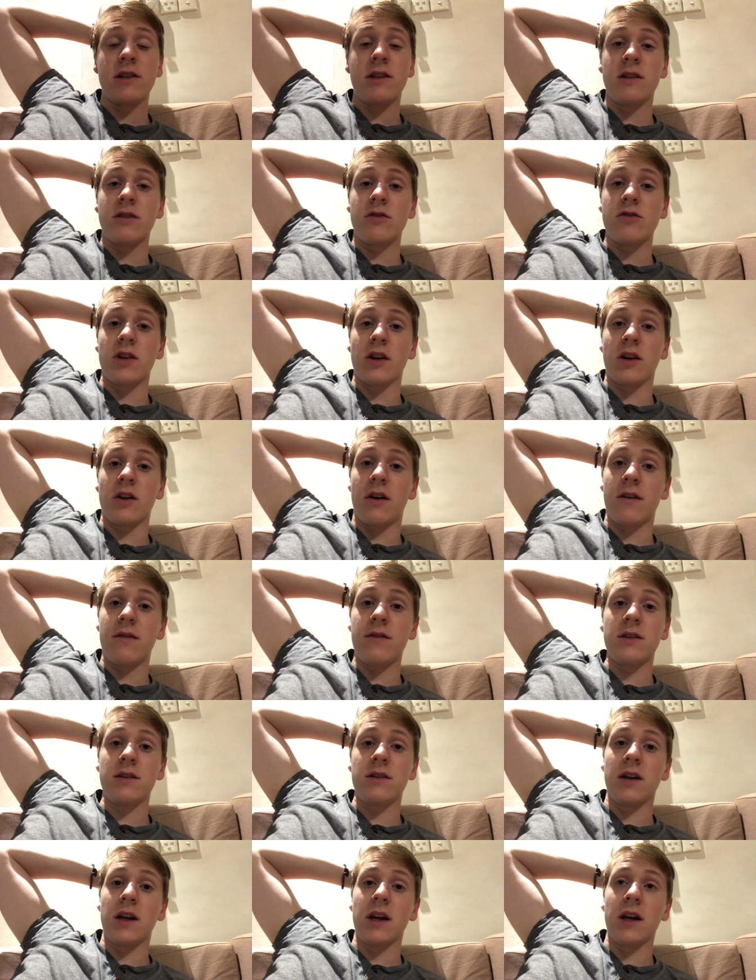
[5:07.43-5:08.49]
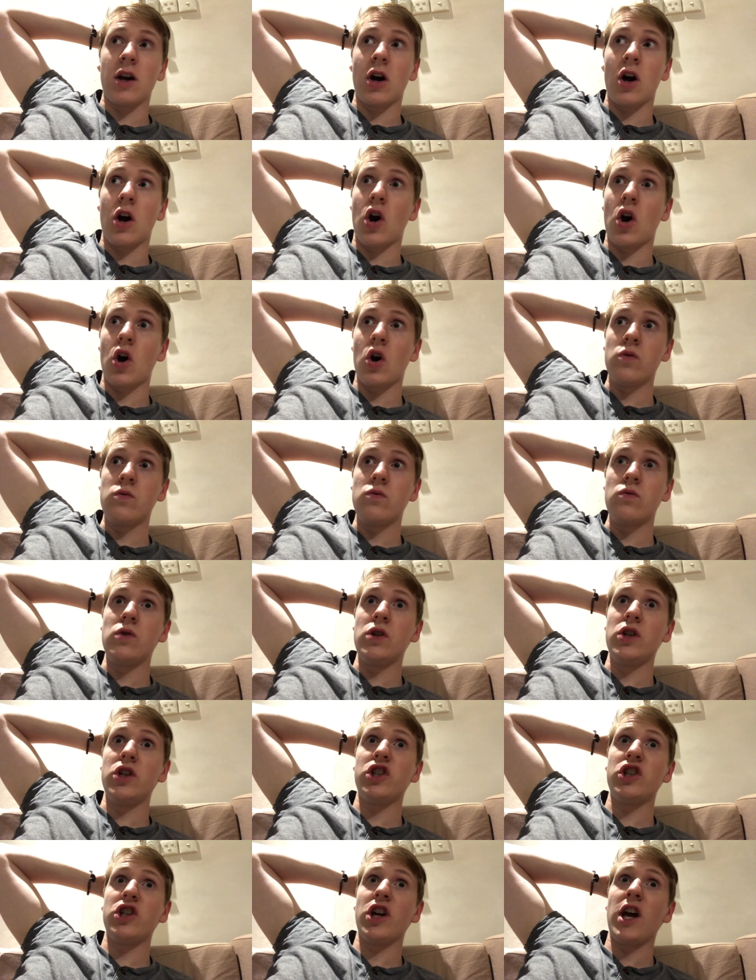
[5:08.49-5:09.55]
didn't drink coffee today.
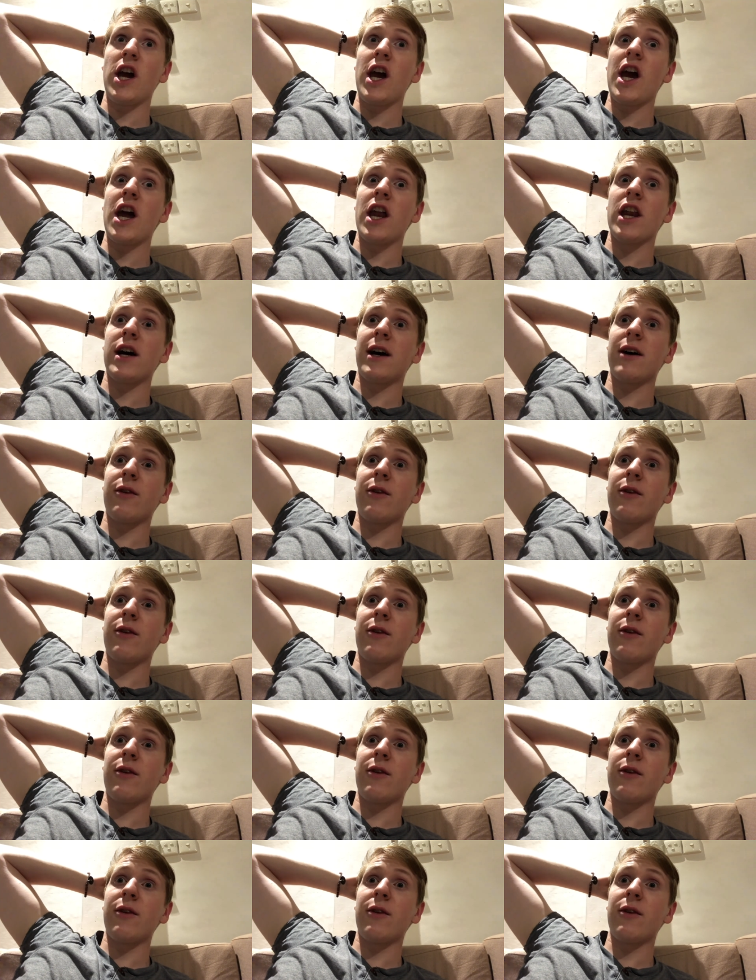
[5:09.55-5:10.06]
Holy shit.